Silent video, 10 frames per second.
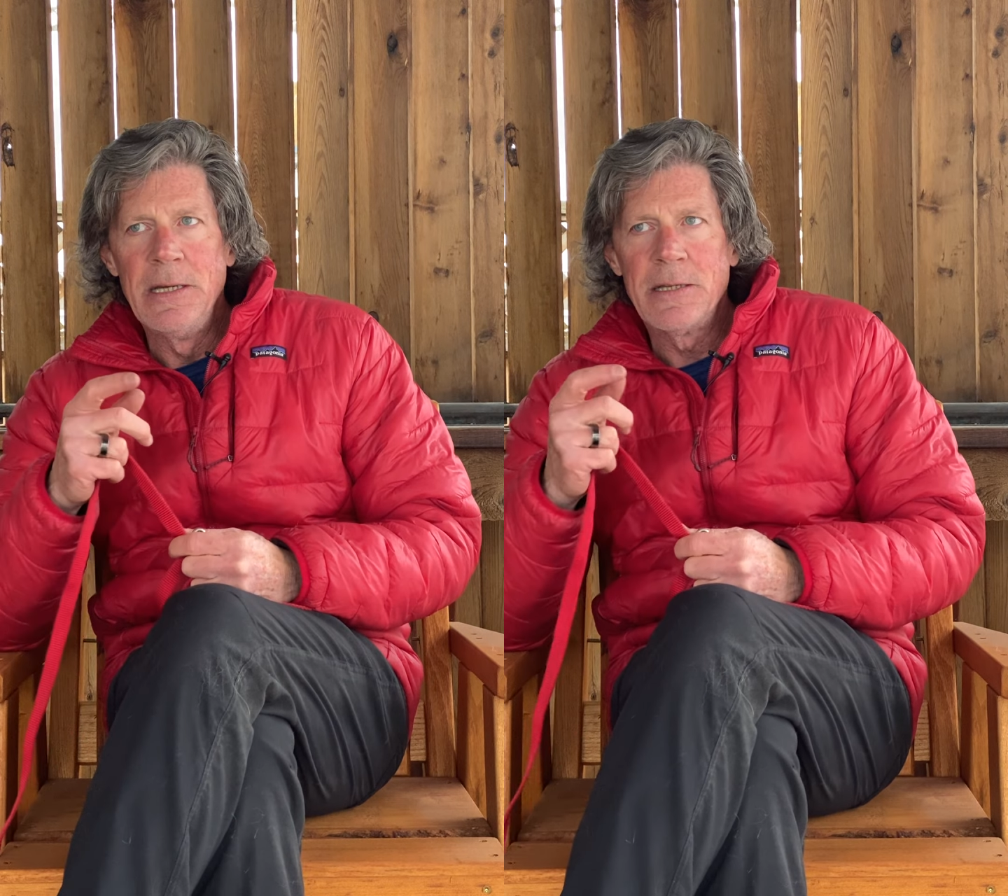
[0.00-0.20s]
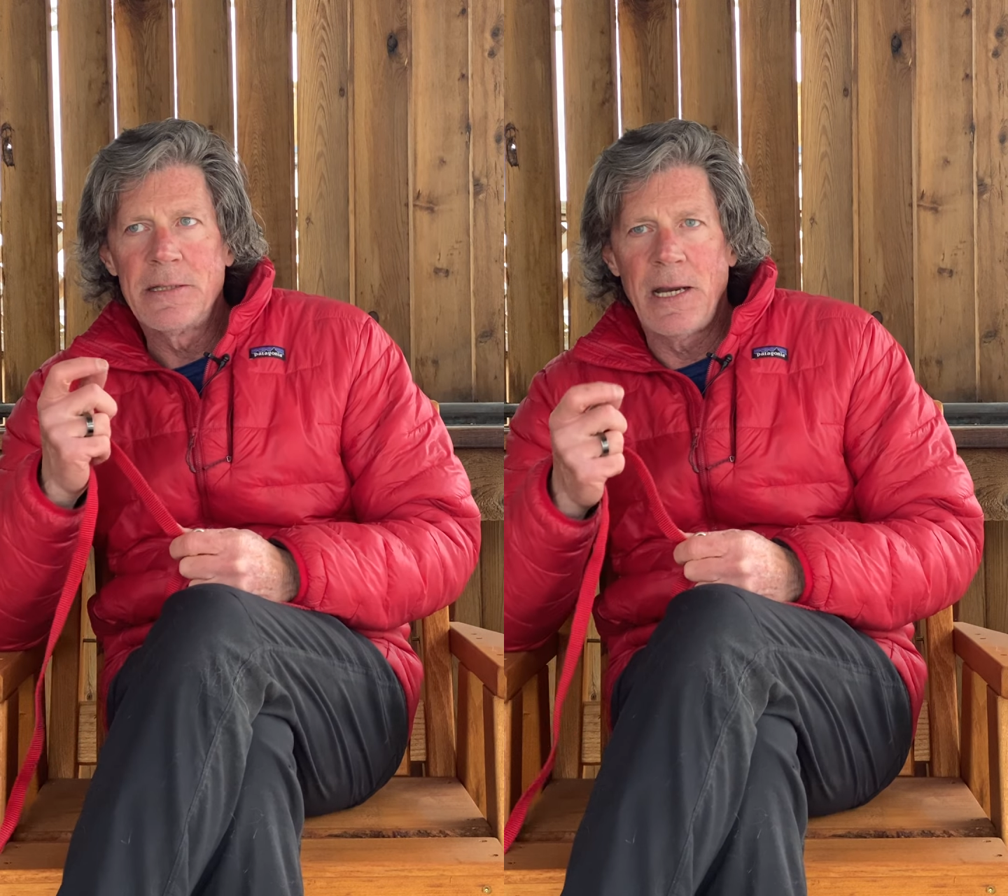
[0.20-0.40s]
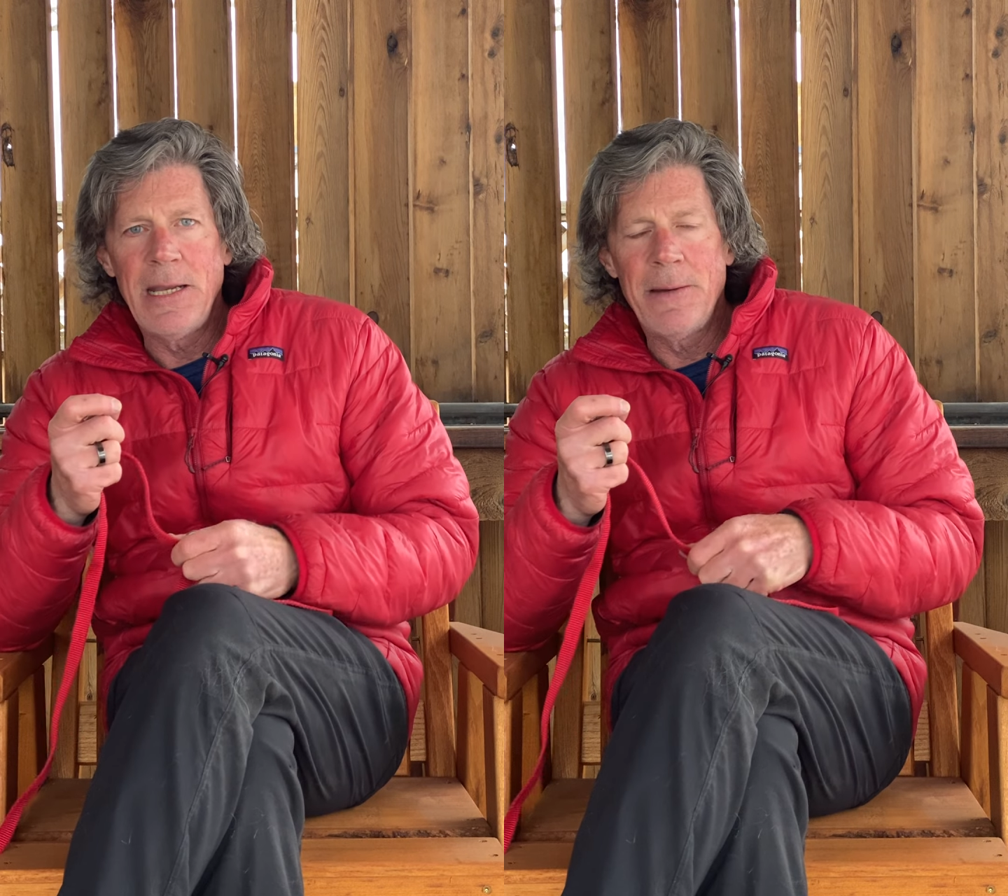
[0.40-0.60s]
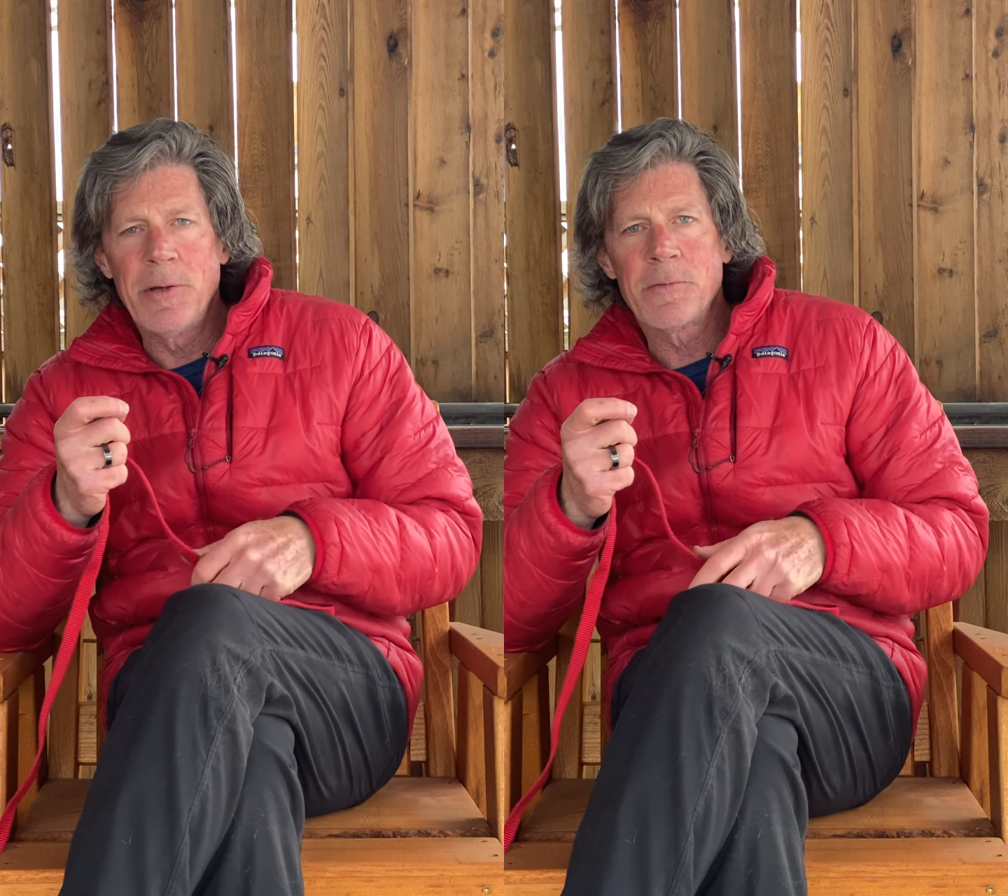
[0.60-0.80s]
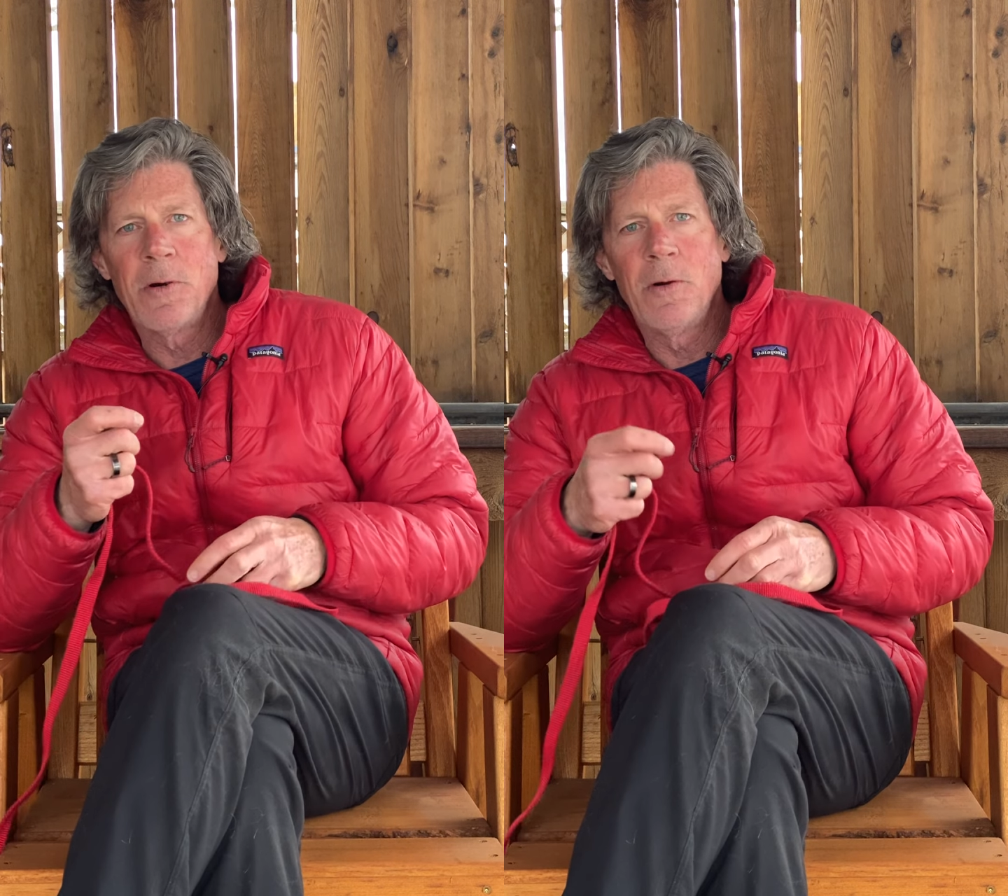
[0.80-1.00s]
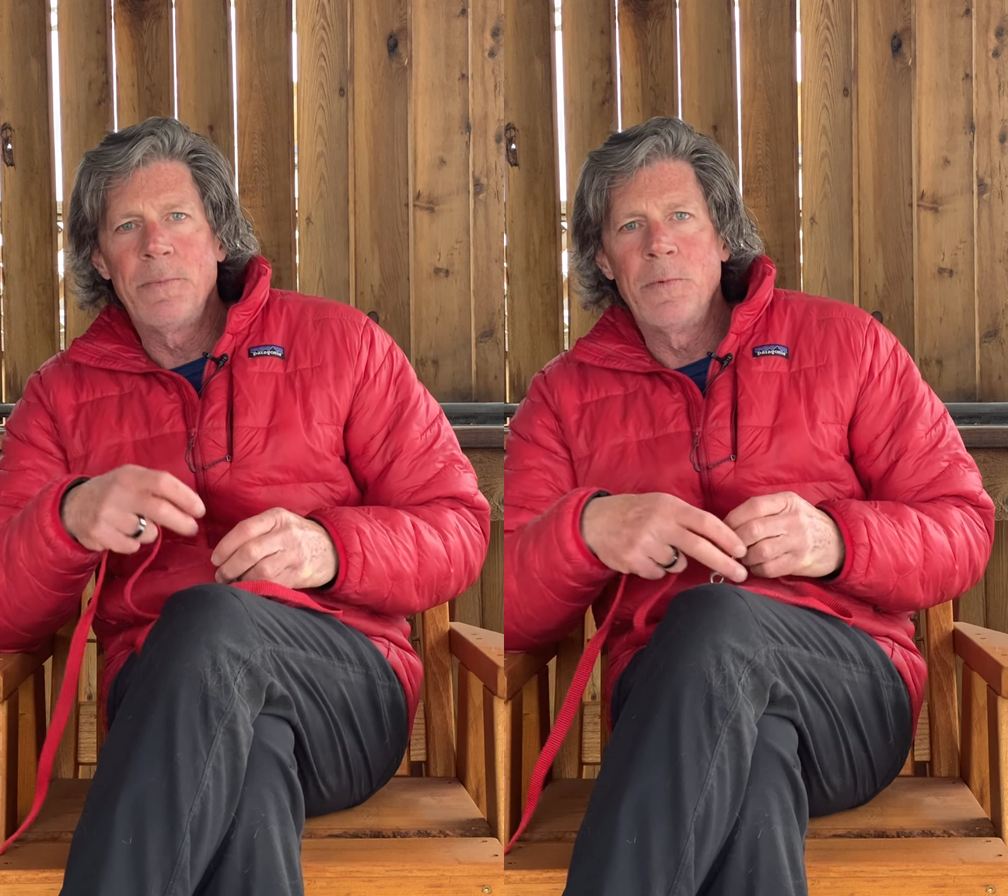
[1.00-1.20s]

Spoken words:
The dynamic rope,